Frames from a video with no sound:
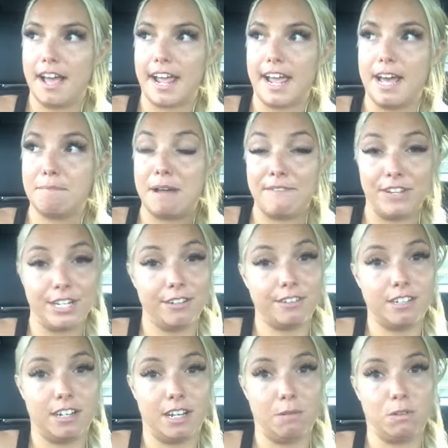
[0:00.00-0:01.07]
And my
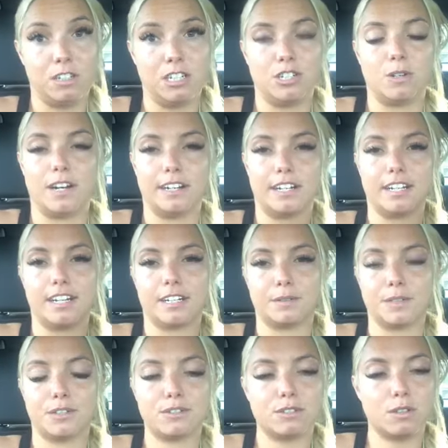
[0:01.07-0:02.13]
video today will teach you how to
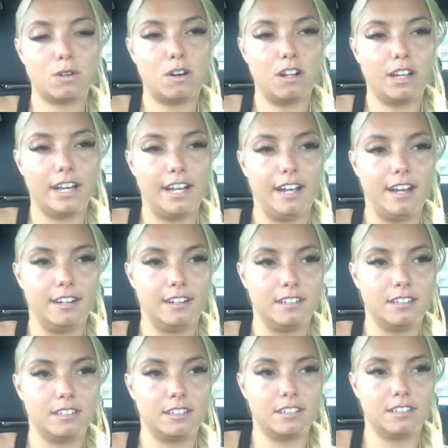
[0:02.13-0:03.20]
connect with your soul
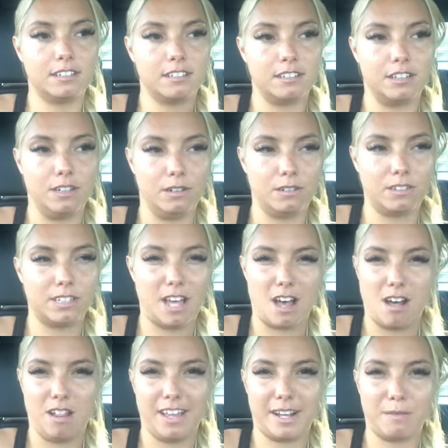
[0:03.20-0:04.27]
and, you know,
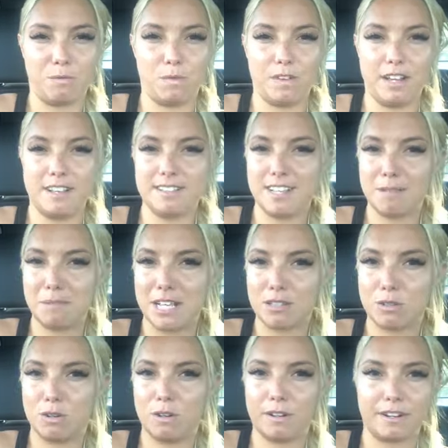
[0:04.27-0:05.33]
tell like is this my
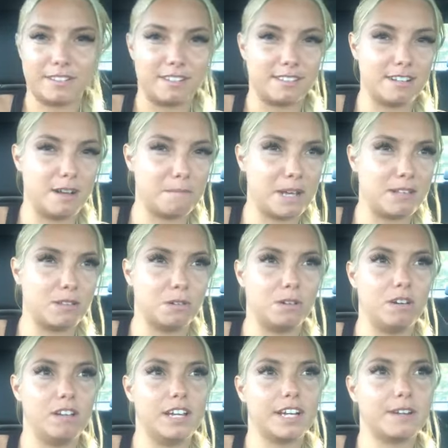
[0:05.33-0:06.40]
soul or is this not my
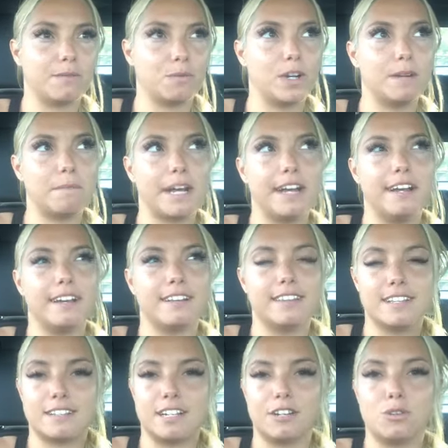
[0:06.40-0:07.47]
soul? Like, what am I
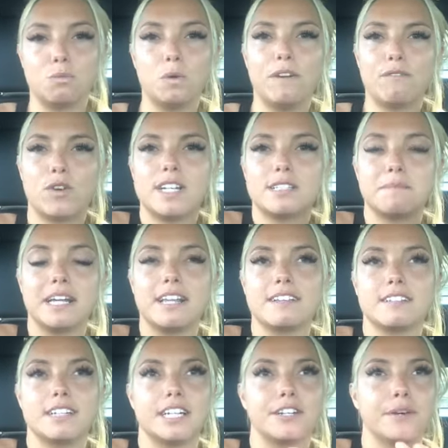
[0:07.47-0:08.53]
listening to? What voice am I
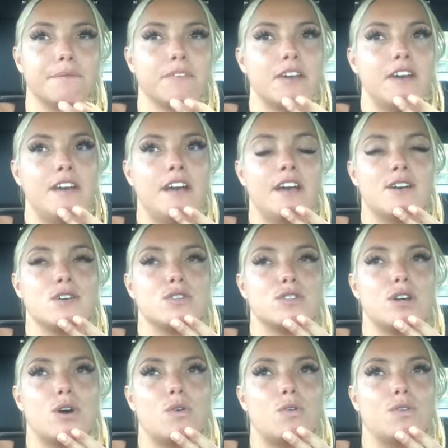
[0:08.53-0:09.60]
listening to?
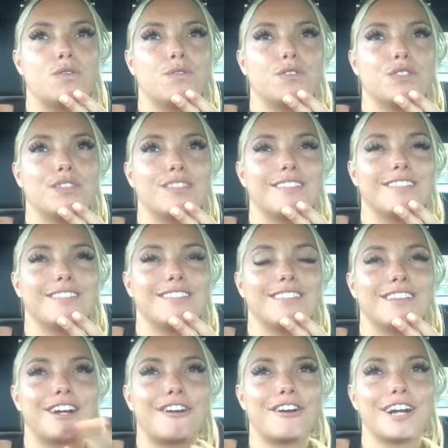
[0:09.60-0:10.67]
So,
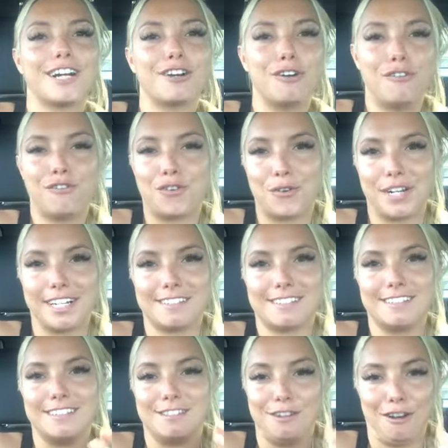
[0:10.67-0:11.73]
the critical
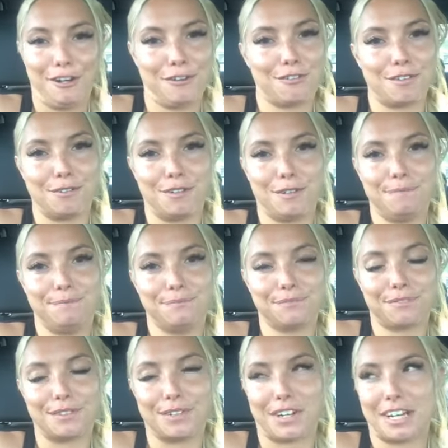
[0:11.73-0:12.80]
voice is not your soul,
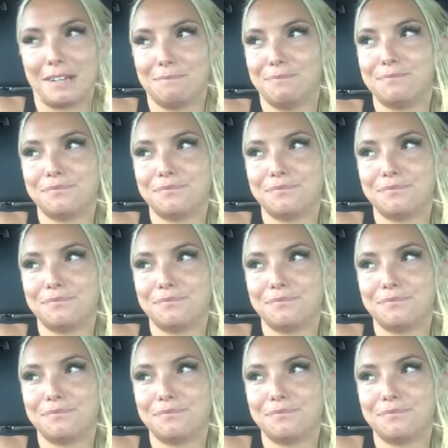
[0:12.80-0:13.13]
okay?